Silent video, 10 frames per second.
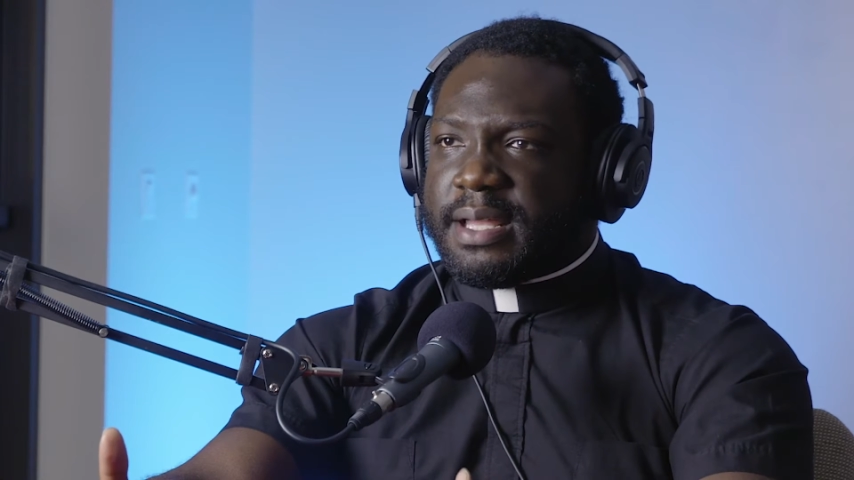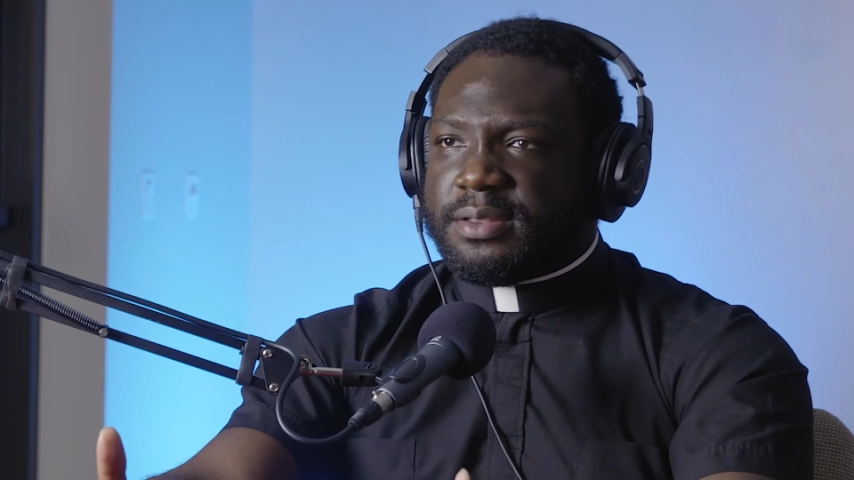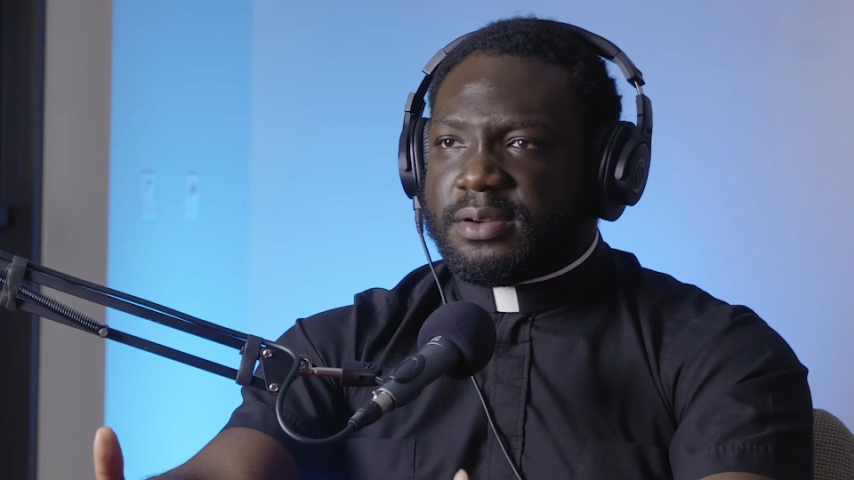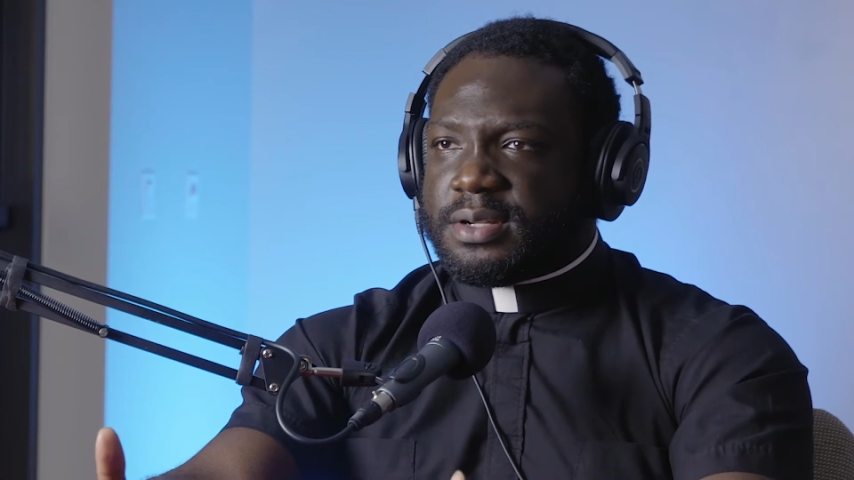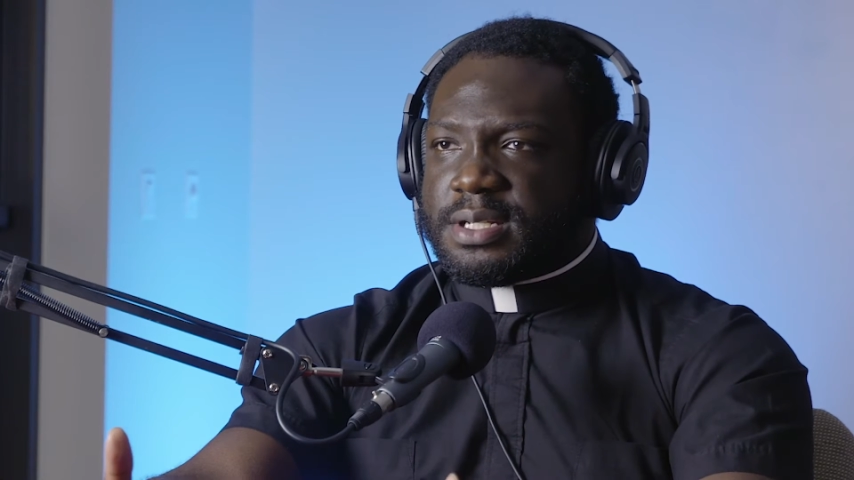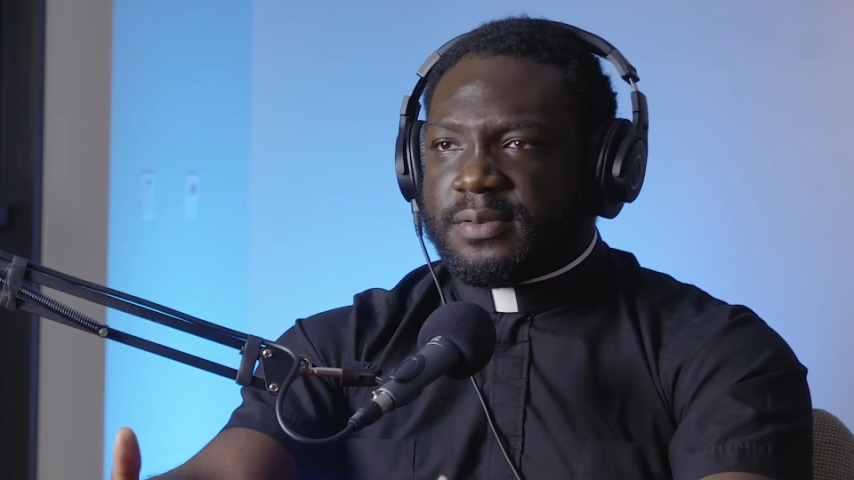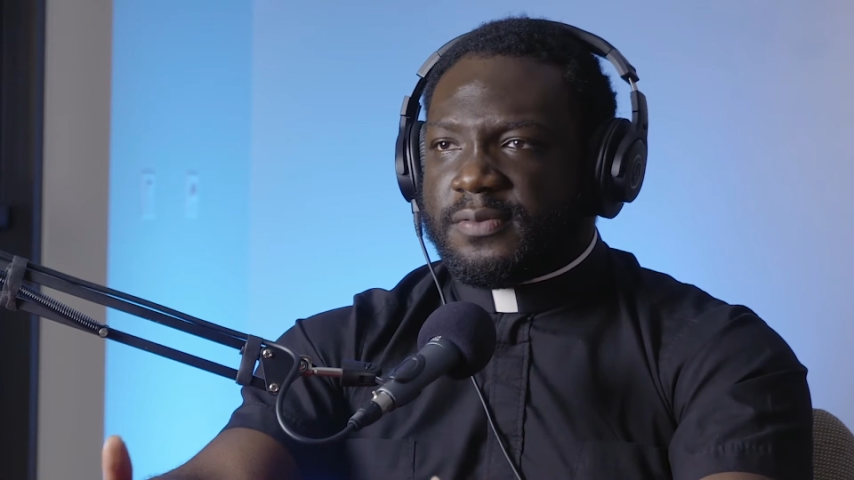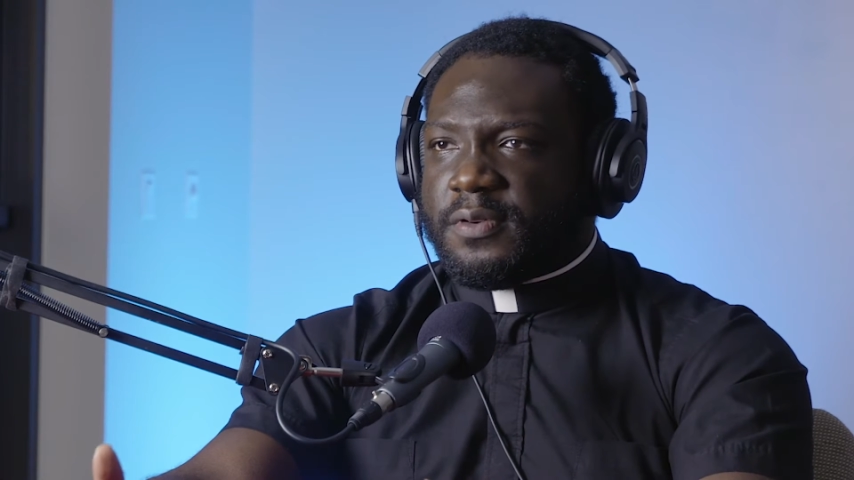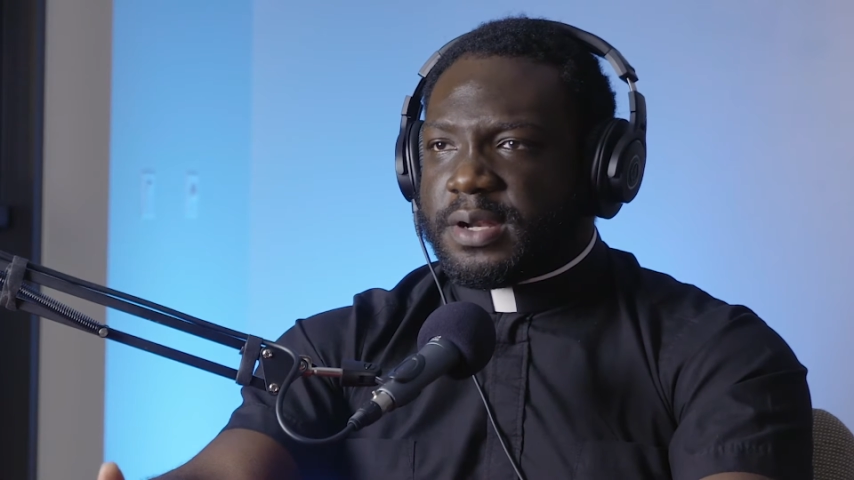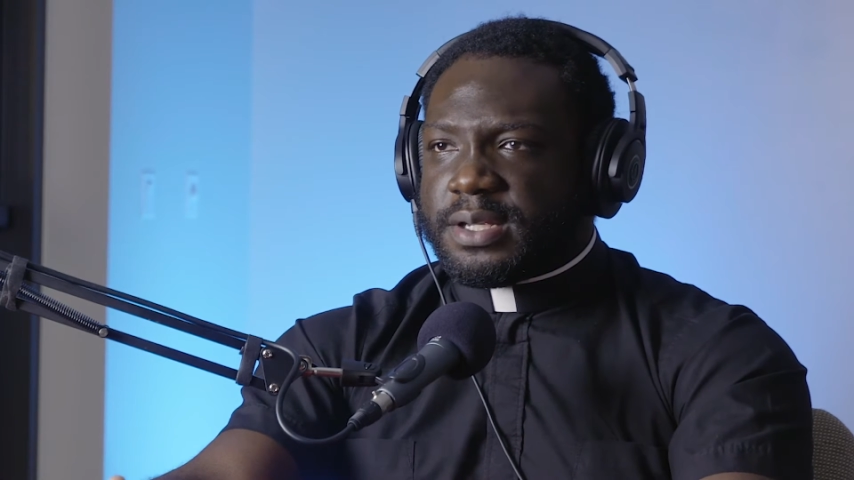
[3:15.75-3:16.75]
late 30s and
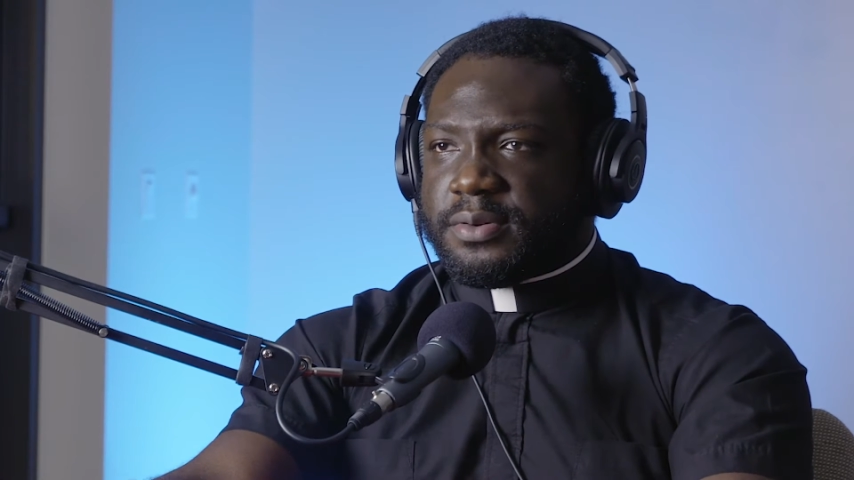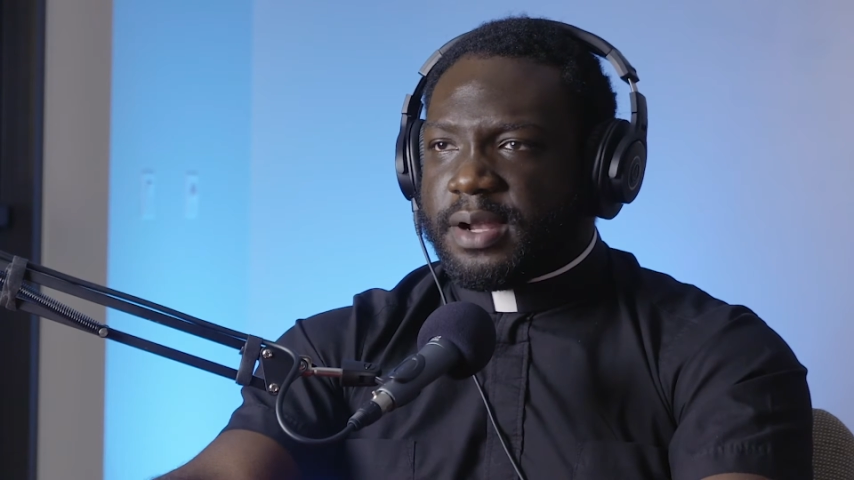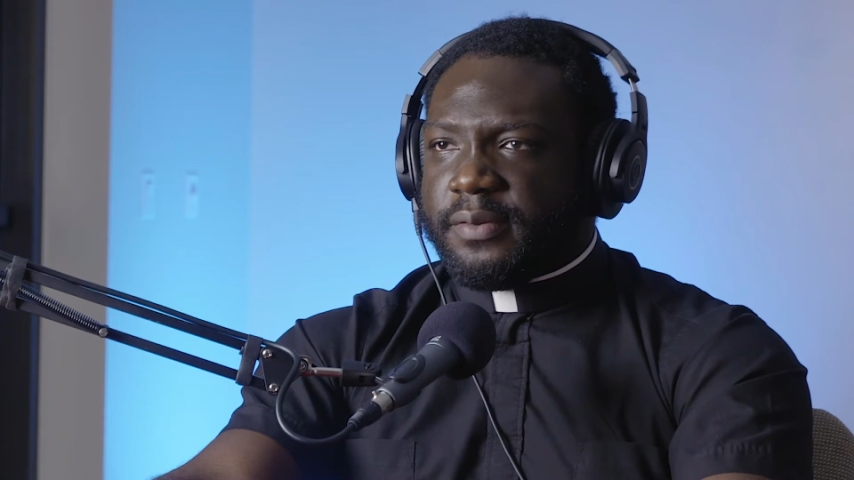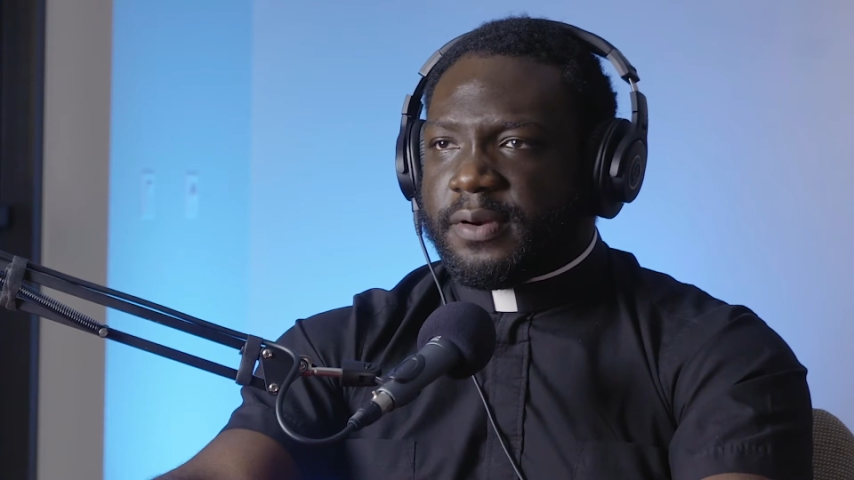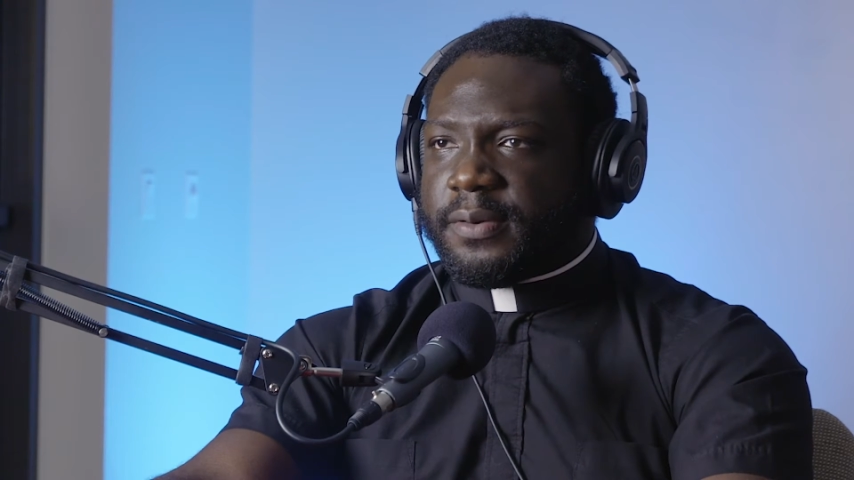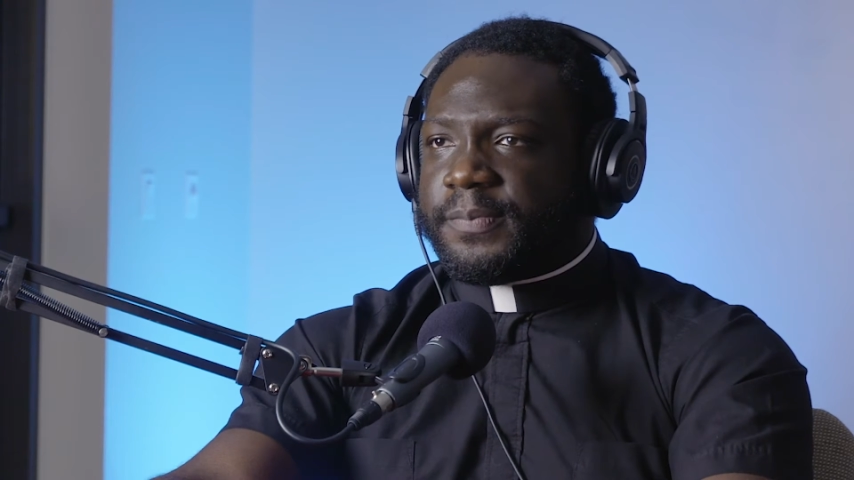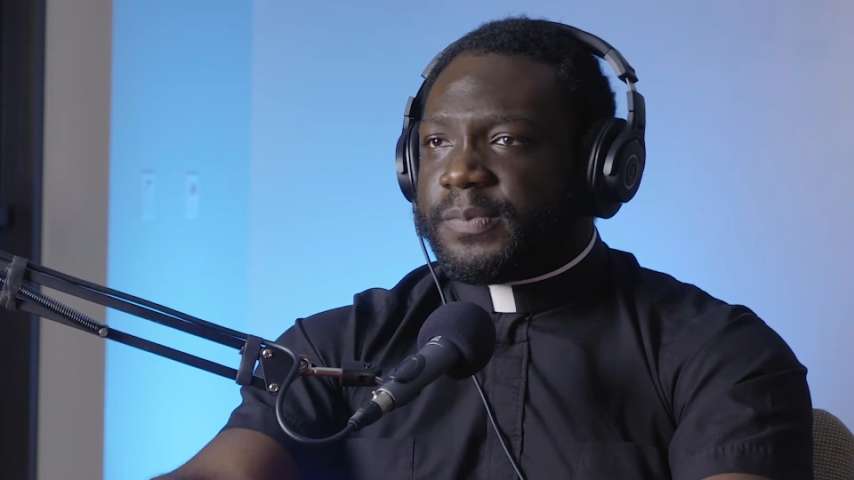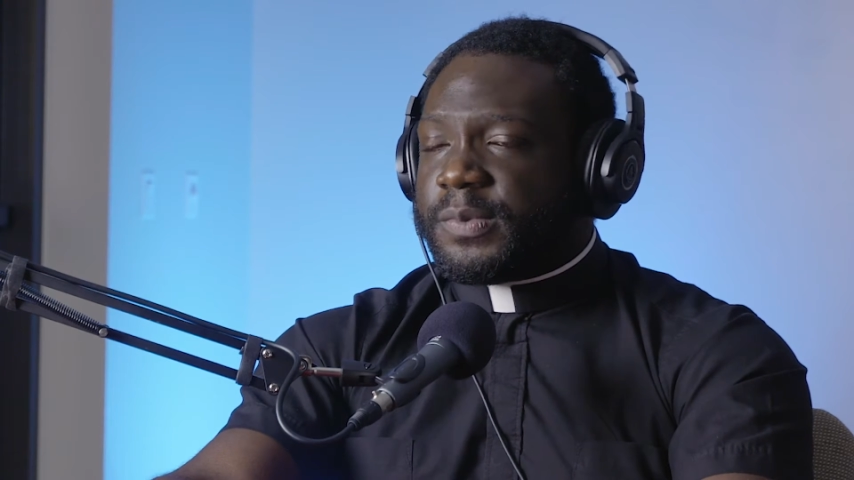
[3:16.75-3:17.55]
40s or whatever.